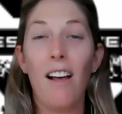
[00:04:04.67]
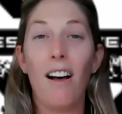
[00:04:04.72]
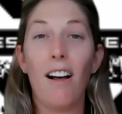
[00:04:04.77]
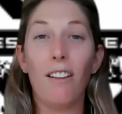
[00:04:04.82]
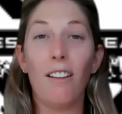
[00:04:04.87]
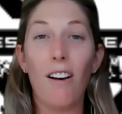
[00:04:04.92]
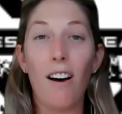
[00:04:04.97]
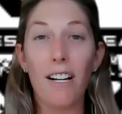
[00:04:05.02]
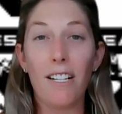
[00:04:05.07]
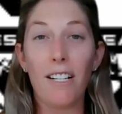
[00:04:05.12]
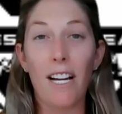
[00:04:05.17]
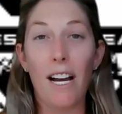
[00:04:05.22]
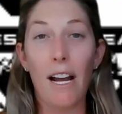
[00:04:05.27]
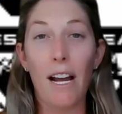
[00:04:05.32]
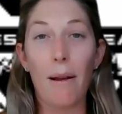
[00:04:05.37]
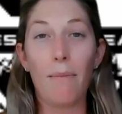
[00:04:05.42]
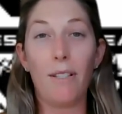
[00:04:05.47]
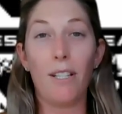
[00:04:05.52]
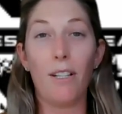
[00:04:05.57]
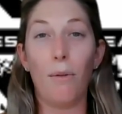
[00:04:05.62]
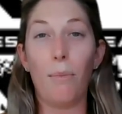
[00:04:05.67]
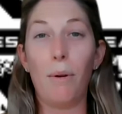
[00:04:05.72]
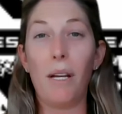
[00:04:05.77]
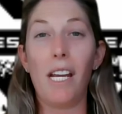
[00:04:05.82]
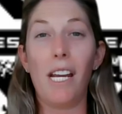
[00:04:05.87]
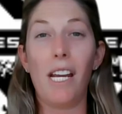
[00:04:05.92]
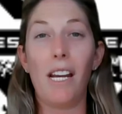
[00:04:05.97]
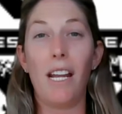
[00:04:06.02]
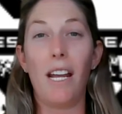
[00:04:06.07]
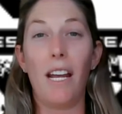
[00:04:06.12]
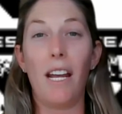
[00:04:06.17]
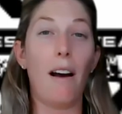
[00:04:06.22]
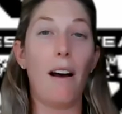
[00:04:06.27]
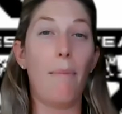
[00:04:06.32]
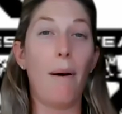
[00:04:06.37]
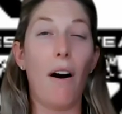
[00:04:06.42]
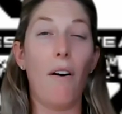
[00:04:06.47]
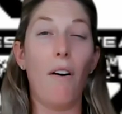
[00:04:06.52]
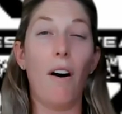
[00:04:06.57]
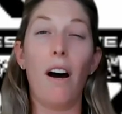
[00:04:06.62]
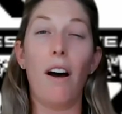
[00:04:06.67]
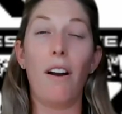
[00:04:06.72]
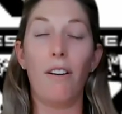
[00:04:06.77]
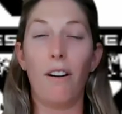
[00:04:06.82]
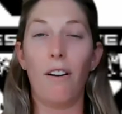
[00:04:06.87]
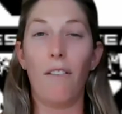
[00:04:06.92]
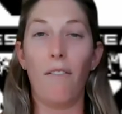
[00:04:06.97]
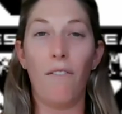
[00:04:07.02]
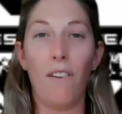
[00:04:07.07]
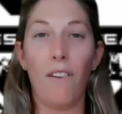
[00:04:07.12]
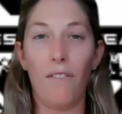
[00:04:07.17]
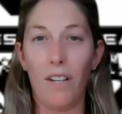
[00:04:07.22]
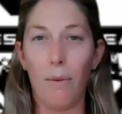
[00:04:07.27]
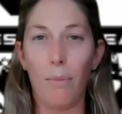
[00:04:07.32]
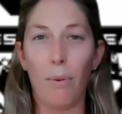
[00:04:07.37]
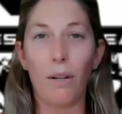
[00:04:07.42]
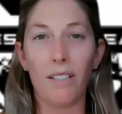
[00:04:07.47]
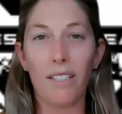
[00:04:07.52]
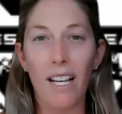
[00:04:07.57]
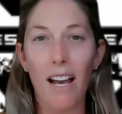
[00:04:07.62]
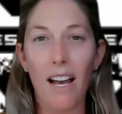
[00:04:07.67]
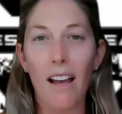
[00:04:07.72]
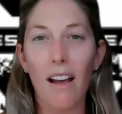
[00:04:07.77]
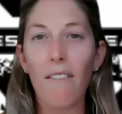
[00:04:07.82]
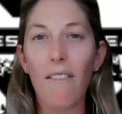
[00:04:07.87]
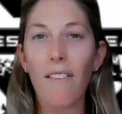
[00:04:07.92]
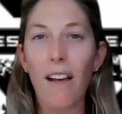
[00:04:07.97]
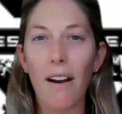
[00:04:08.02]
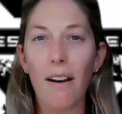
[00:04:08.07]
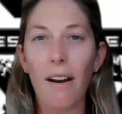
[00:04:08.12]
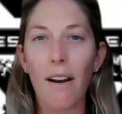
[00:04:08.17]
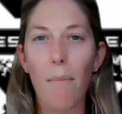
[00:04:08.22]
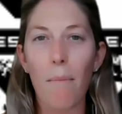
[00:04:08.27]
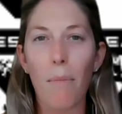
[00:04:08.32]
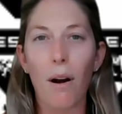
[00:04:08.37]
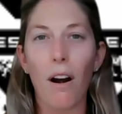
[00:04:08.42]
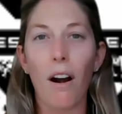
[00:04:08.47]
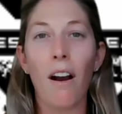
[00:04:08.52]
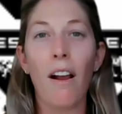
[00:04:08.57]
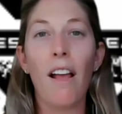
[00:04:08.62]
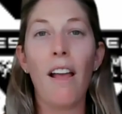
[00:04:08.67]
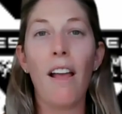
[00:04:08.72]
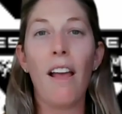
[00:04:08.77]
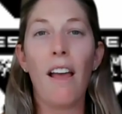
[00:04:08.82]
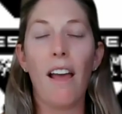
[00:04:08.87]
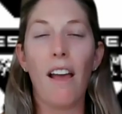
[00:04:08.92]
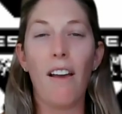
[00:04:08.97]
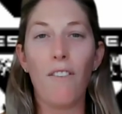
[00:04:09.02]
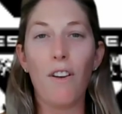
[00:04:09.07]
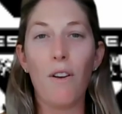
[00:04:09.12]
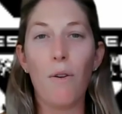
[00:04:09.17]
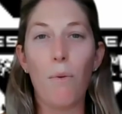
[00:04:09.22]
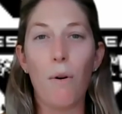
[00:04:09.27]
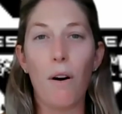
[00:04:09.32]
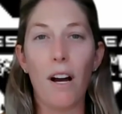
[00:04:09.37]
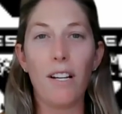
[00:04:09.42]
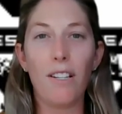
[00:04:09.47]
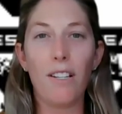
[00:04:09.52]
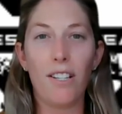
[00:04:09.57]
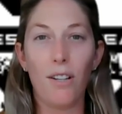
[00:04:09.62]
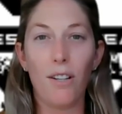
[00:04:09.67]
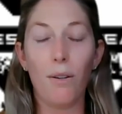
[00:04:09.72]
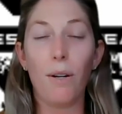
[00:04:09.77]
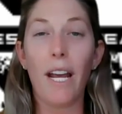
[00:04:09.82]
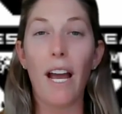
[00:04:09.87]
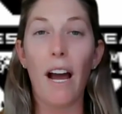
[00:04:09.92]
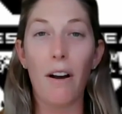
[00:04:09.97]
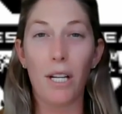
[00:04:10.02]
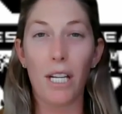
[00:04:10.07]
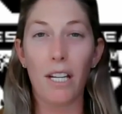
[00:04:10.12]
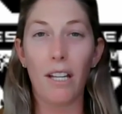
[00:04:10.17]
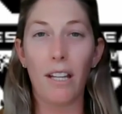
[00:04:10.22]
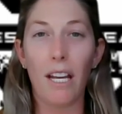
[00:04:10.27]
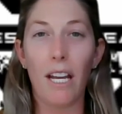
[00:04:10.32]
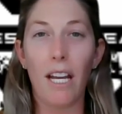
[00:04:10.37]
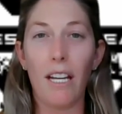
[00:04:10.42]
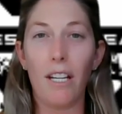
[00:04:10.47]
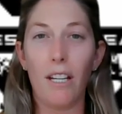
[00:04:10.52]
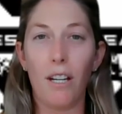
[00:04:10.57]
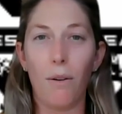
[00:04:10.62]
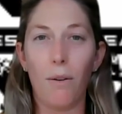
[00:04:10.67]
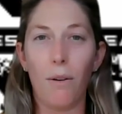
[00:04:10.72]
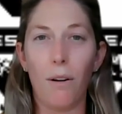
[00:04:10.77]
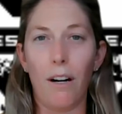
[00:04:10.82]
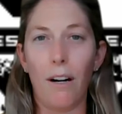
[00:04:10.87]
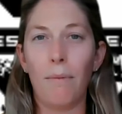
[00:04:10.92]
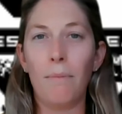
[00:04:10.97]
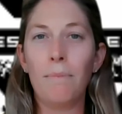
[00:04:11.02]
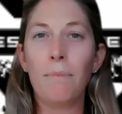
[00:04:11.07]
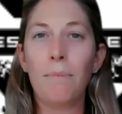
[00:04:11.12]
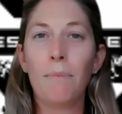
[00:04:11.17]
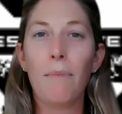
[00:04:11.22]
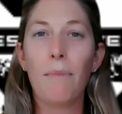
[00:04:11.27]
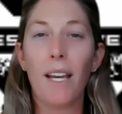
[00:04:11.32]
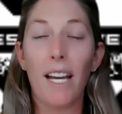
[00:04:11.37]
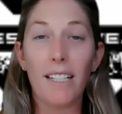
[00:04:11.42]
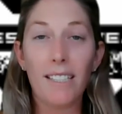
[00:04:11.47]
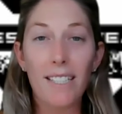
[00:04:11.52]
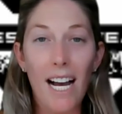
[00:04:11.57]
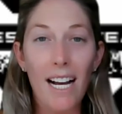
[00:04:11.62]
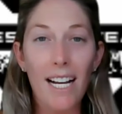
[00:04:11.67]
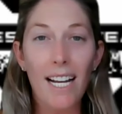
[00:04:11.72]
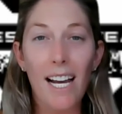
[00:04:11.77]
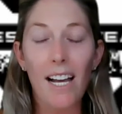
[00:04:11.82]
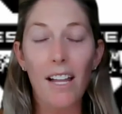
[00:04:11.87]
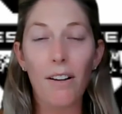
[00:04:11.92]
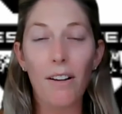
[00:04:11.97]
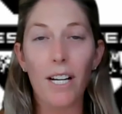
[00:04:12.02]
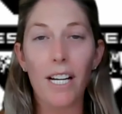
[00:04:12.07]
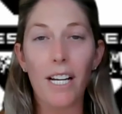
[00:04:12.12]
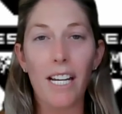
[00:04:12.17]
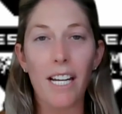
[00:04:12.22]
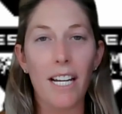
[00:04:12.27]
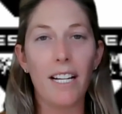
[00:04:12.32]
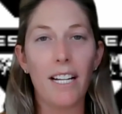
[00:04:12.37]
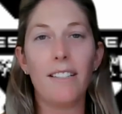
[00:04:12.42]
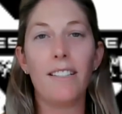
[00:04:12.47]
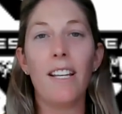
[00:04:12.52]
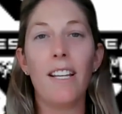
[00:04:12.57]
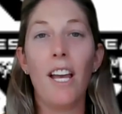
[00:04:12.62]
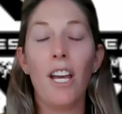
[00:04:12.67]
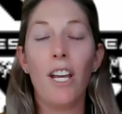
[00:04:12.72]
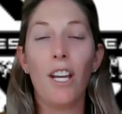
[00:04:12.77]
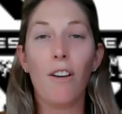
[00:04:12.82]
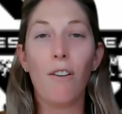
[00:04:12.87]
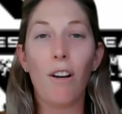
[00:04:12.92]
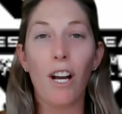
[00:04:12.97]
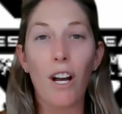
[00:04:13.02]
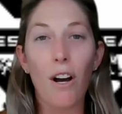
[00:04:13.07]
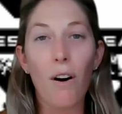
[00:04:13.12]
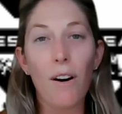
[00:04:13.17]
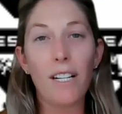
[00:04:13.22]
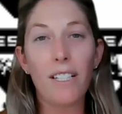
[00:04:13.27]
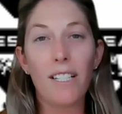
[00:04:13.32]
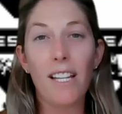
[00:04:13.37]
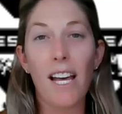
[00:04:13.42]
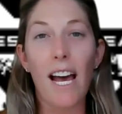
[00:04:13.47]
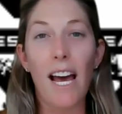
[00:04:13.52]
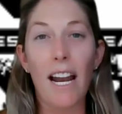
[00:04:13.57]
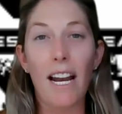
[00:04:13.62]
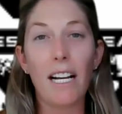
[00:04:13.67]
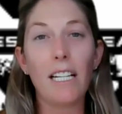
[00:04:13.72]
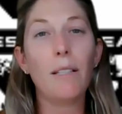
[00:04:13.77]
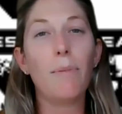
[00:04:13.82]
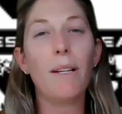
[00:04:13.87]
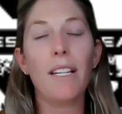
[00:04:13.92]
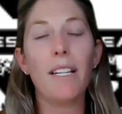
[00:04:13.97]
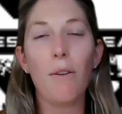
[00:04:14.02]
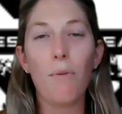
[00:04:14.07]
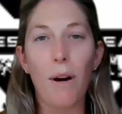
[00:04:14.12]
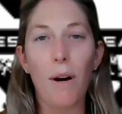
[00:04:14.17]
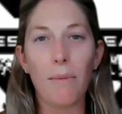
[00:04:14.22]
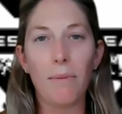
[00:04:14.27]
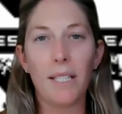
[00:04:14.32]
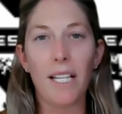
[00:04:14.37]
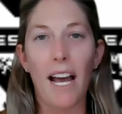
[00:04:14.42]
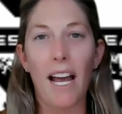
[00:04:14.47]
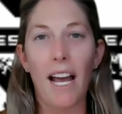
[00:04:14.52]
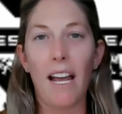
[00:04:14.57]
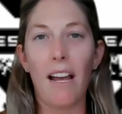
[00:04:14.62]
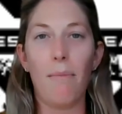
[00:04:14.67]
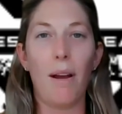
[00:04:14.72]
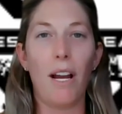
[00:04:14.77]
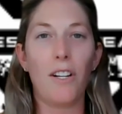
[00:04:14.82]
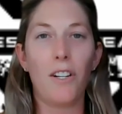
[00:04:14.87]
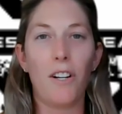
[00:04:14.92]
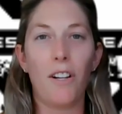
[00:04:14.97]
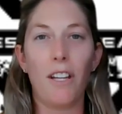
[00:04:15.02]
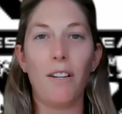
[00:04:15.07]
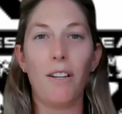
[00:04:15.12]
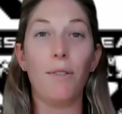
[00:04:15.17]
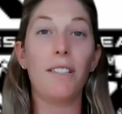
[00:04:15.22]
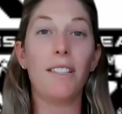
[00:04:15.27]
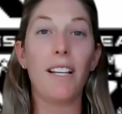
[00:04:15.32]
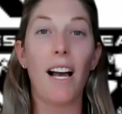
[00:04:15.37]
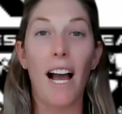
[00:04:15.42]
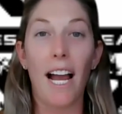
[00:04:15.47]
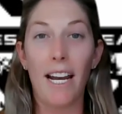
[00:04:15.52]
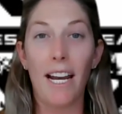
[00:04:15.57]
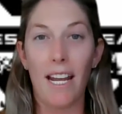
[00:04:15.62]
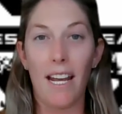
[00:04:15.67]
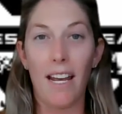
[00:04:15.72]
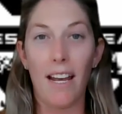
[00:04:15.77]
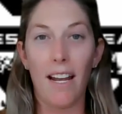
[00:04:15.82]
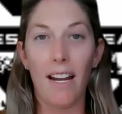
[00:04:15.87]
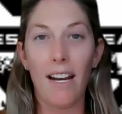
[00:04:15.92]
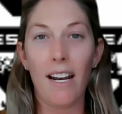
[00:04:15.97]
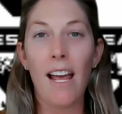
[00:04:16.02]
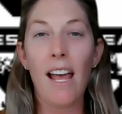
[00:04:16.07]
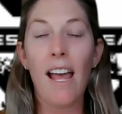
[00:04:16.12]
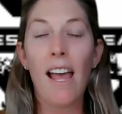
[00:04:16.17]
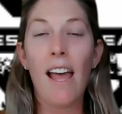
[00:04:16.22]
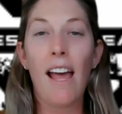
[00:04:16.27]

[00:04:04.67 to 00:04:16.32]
A lot of times you'll be eating about 150% of that number. If you want to calculate your exact calorie needs, you can go onto the NXPT website and make sure that you sign in